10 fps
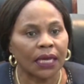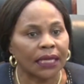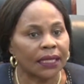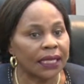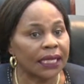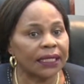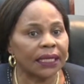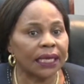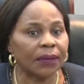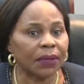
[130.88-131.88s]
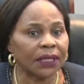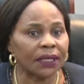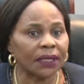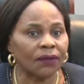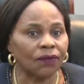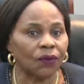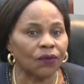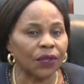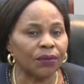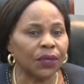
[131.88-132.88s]
The Indian Embassy,
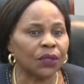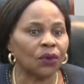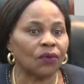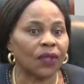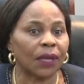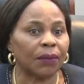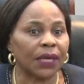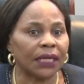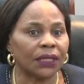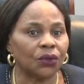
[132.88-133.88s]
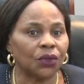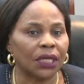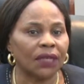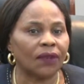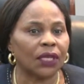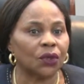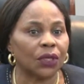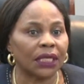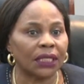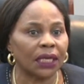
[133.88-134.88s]
fulfillment of their pledge to deliver a
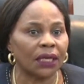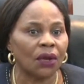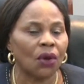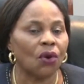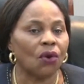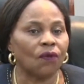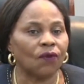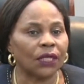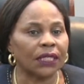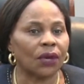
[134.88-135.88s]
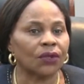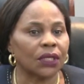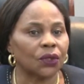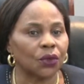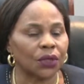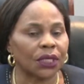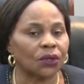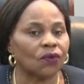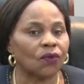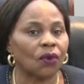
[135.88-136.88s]
donation of 40,000 doses
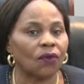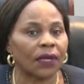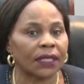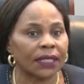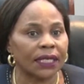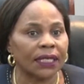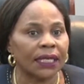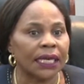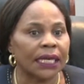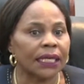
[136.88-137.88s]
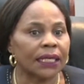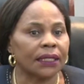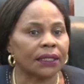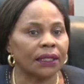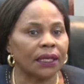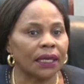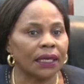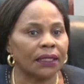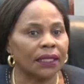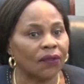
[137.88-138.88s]
of Covaxin,
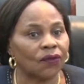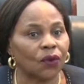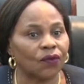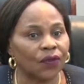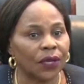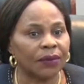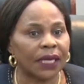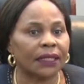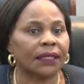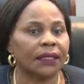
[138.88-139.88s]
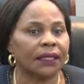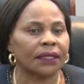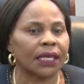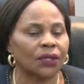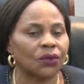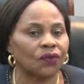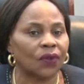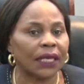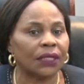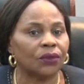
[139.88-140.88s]
they've confirmed that the scheduled
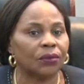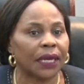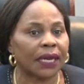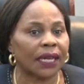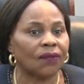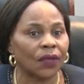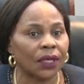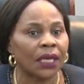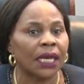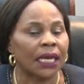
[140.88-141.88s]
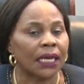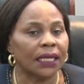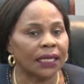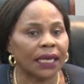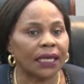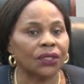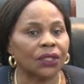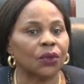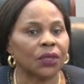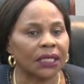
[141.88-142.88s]
flight will be arriving in the country
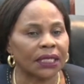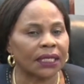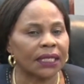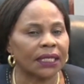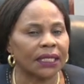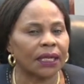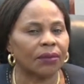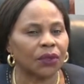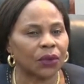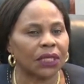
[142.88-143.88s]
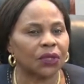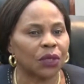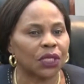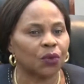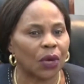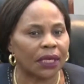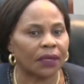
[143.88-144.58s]
on 16 December 2021.